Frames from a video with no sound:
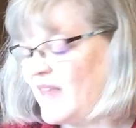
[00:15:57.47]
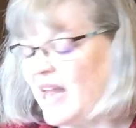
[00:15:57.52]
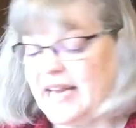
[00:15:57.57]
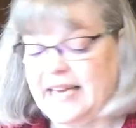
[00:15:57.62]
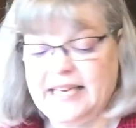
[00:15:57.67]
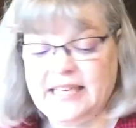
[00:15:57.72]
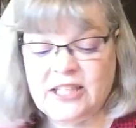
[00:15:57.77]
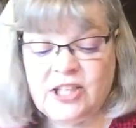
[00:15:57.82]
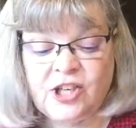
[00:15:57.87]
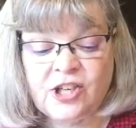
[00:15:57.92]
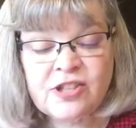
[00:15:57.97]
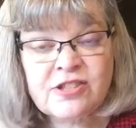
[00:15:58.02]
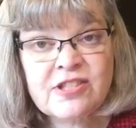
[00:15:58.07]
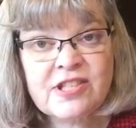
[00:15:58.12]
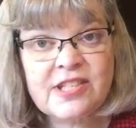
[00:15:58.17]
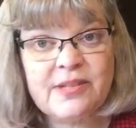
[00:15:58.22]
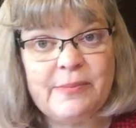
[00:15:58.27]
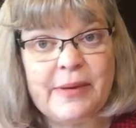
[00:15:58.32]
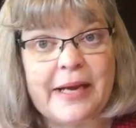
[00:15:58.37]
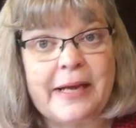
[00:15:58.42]
It occurred
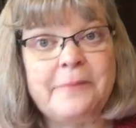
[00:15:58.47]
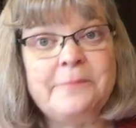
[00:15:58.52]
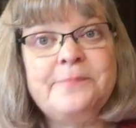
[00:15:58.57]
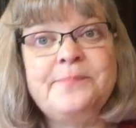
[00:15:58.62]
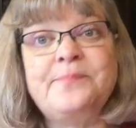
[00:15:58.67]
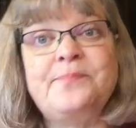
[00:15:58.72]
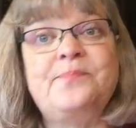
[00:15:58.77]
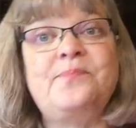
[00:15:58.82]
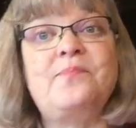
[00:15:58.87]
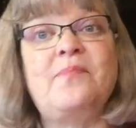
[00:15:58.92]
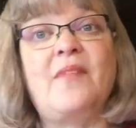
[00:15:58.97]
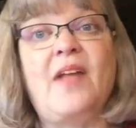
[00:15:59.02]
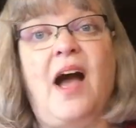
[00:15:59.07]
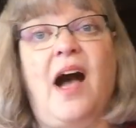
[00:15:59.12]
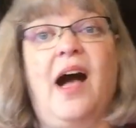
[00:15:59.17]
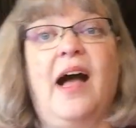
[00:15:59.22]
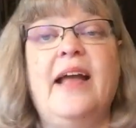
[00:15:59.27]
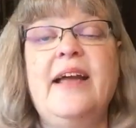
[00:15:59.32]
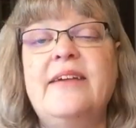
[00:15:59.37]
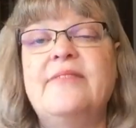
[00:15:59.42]
to me,
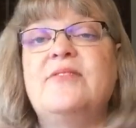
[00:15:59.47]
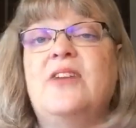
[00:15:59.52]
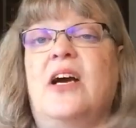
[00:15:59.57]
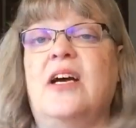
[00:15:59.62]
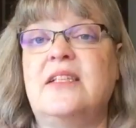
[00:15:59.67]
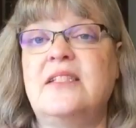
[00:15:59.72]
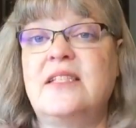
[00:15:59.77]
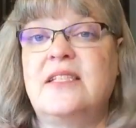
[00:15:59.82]
I have not